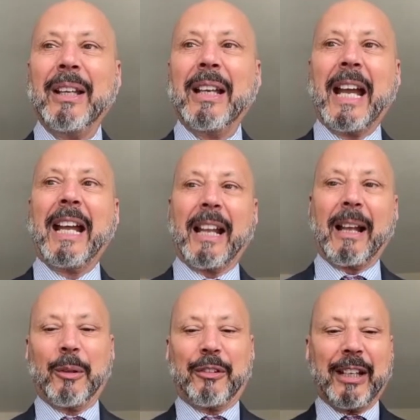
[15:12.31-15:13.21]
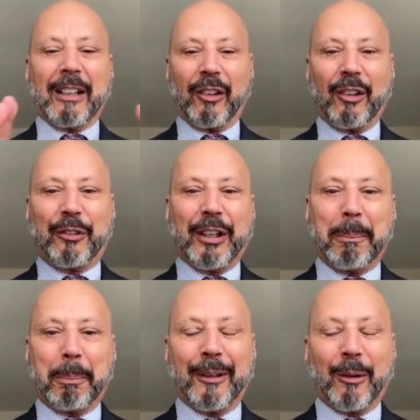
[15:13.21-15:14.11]
And I would take a little
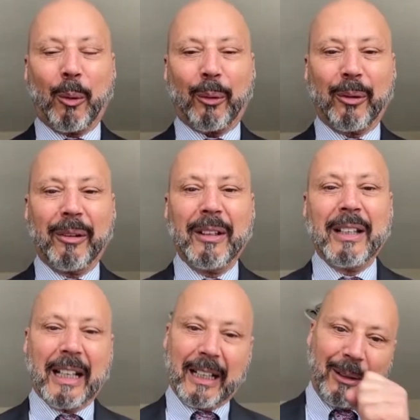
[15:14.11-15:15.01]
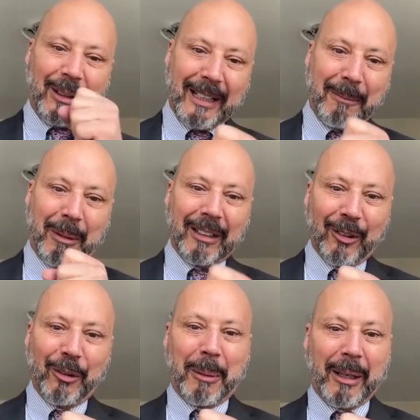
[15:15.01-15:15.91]
tape recorder and I would have my
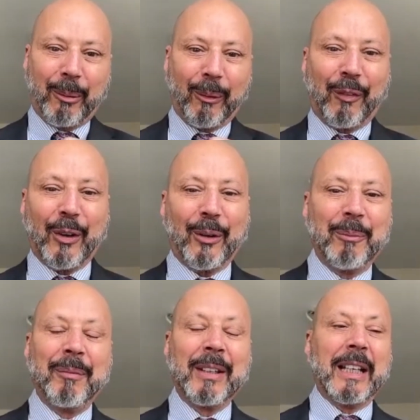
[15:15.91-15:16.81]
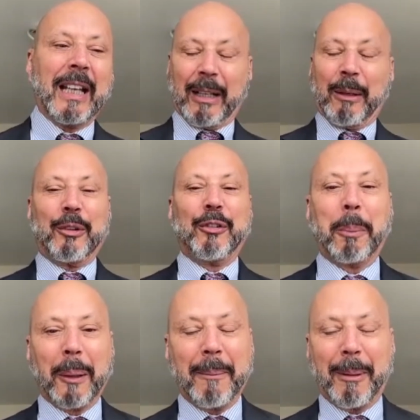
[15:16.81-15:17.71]
little microphone and I would do
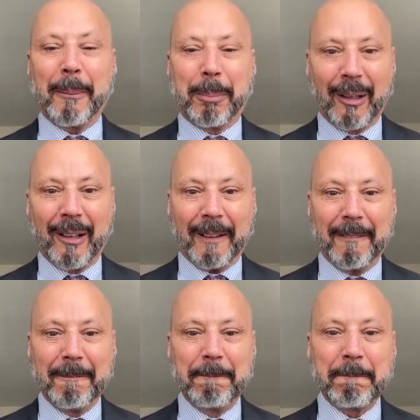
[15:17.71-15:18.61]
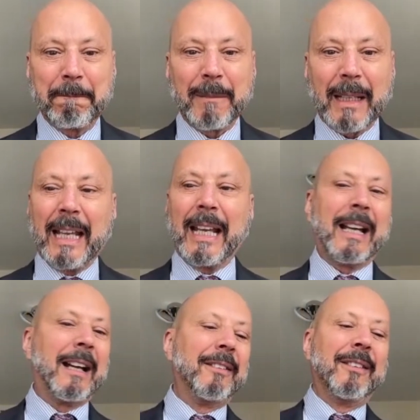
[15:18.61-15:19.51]
play by play.
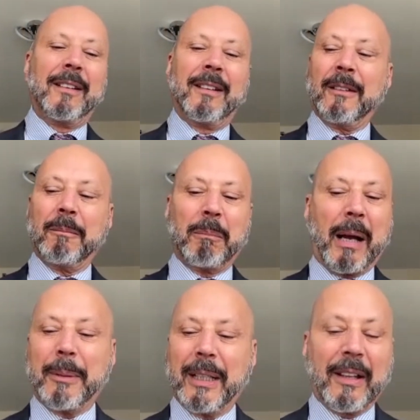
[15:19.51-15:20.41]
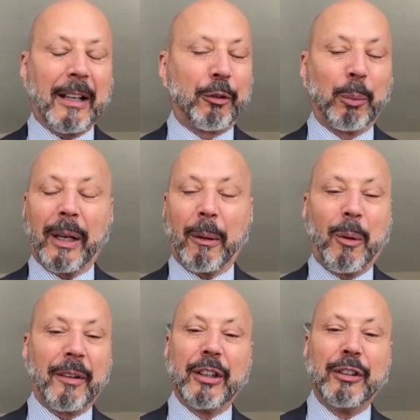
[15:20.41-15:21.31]
And I mean, that's what I
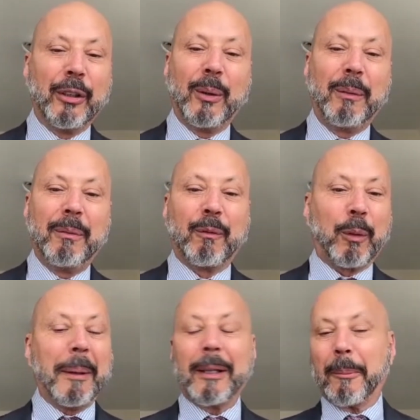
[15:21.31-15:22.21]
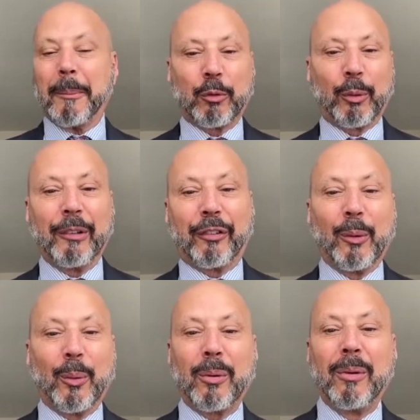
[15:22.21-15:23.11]
wanted to do from elementary
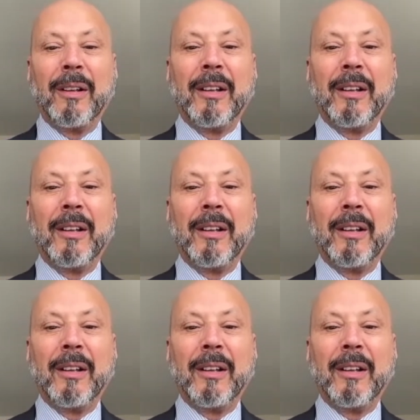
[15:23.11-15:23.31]
school.